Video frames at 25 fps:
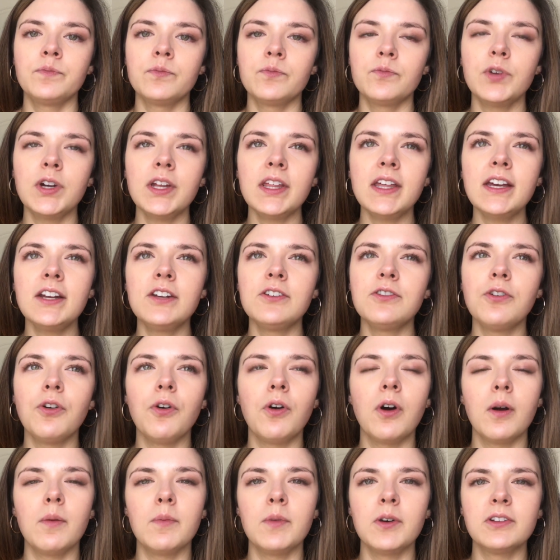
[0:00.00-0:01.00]
really
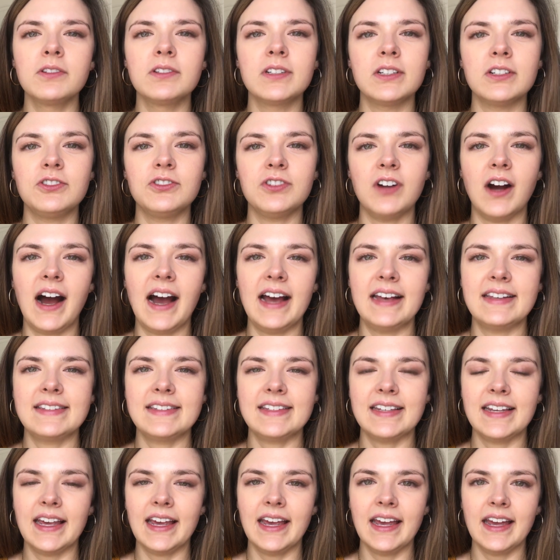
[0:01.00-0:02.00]
normal to dry
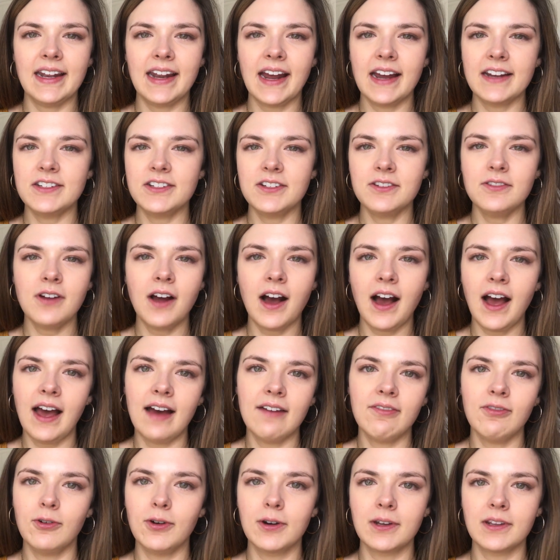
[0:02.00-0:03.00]
skin. I do not
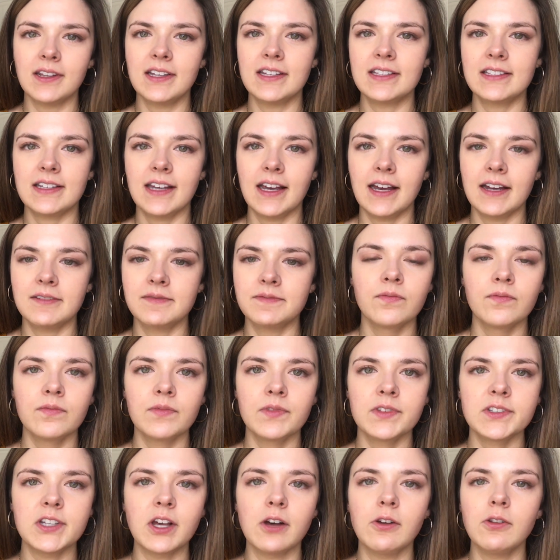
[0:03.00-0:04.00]
have oily skin.
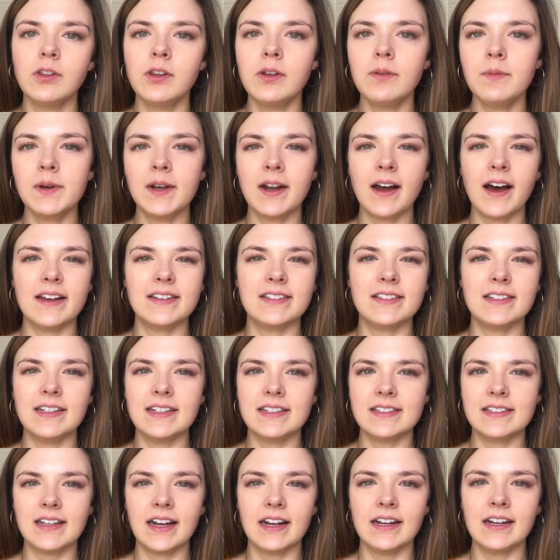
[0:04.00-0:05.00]
So luminosity
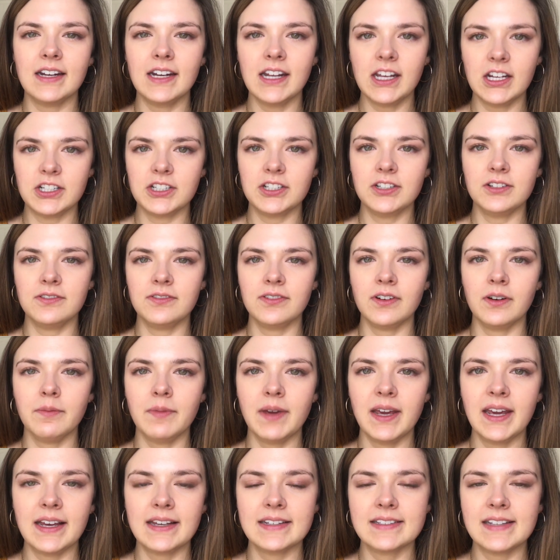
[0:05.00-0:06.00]
is not an issue for
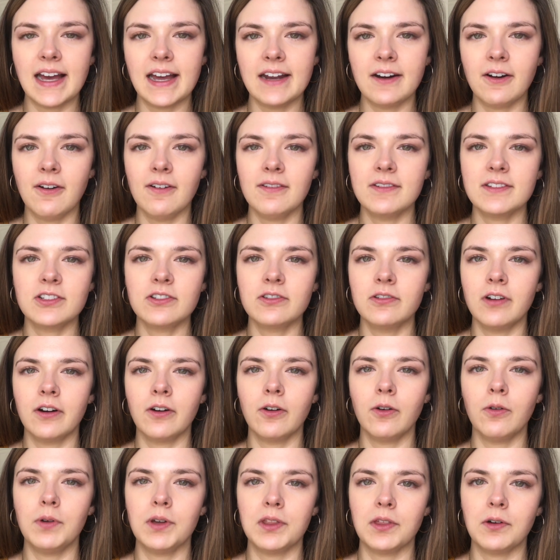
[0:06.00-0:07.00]
me because I don't
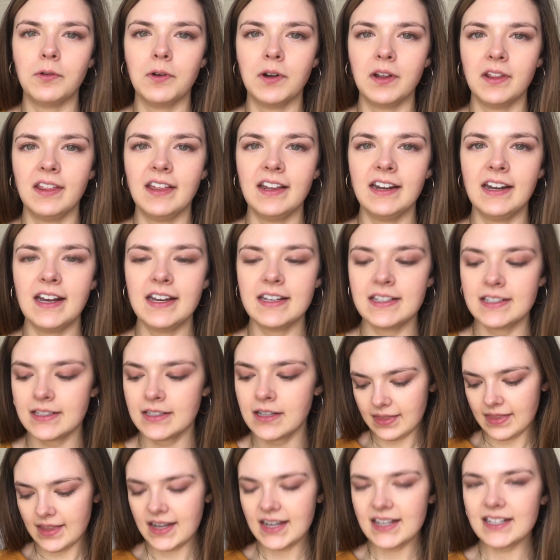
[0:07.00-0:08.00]
struggle with oiliness.
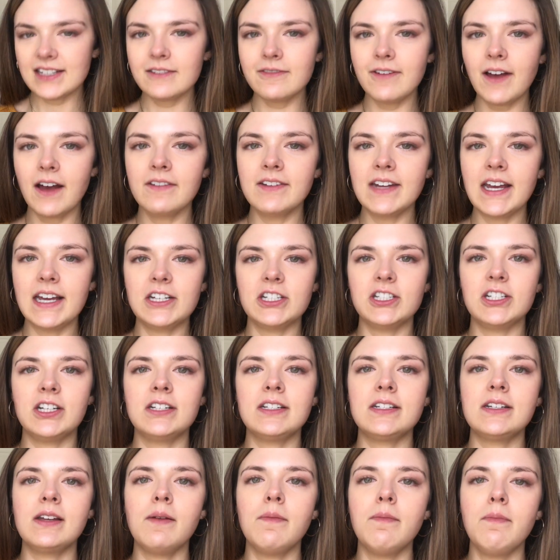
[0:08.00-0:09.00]
This
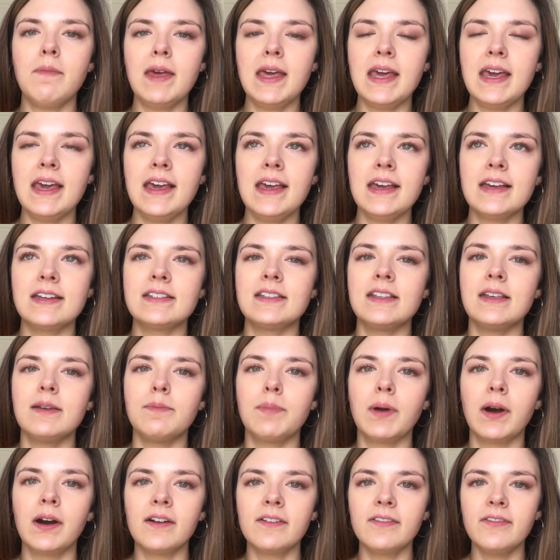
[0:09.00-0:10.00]
foundation to me is the
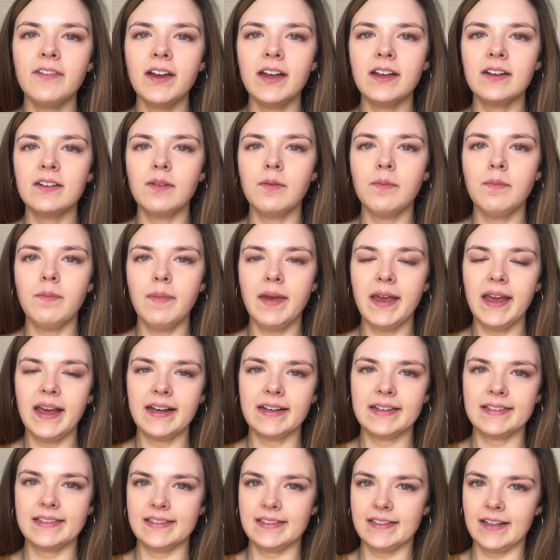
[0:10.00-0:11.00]
perfect
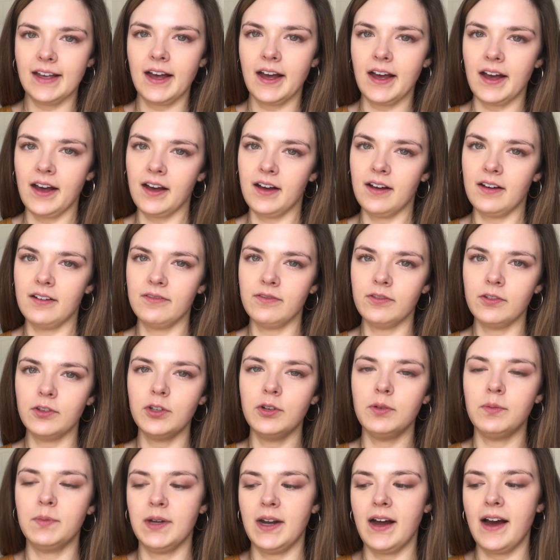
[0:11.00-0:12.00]
mix of
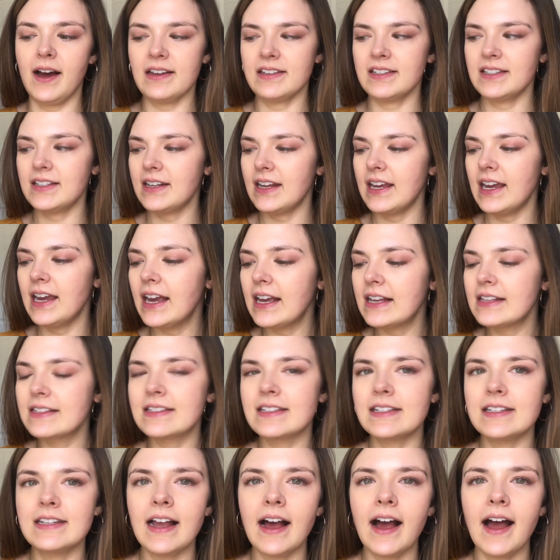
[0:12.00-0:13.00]
luminosity.
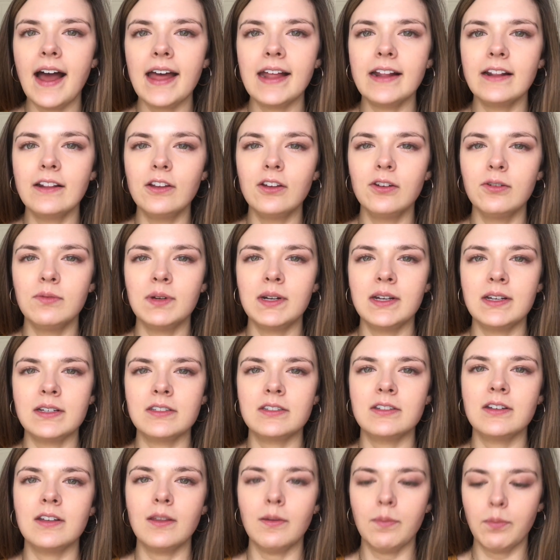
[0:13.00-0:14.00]
It's not
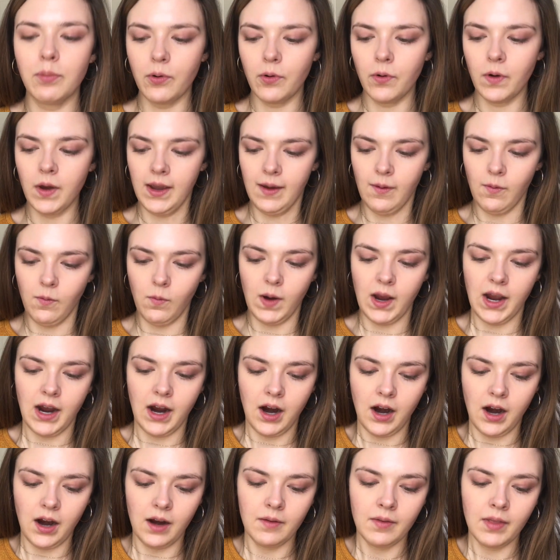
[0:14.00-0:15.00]
luminous to the point
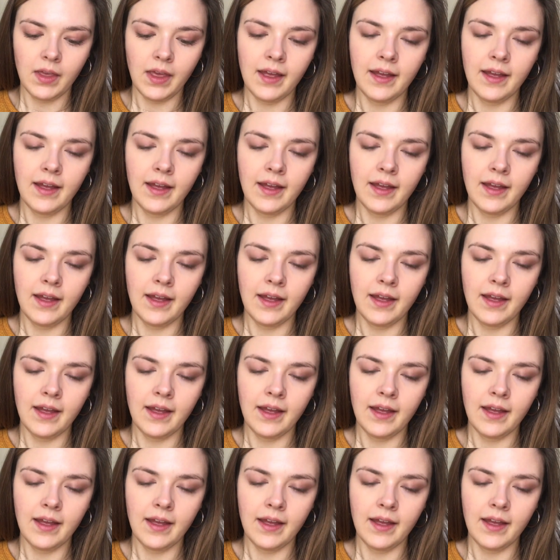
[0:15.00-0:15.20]
where